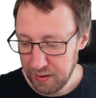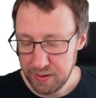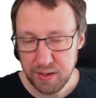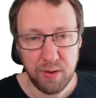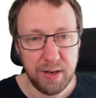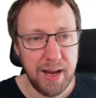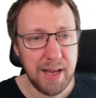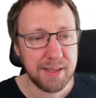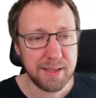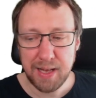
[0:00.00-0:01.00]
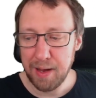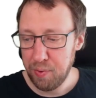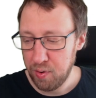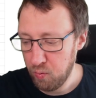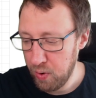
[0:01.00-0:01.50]
So the next
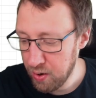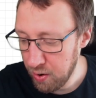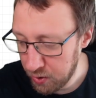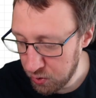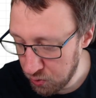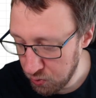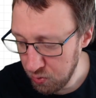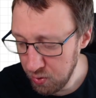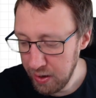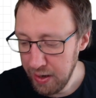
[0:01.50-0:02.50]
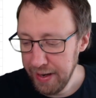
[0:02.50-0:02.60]
step we're going to do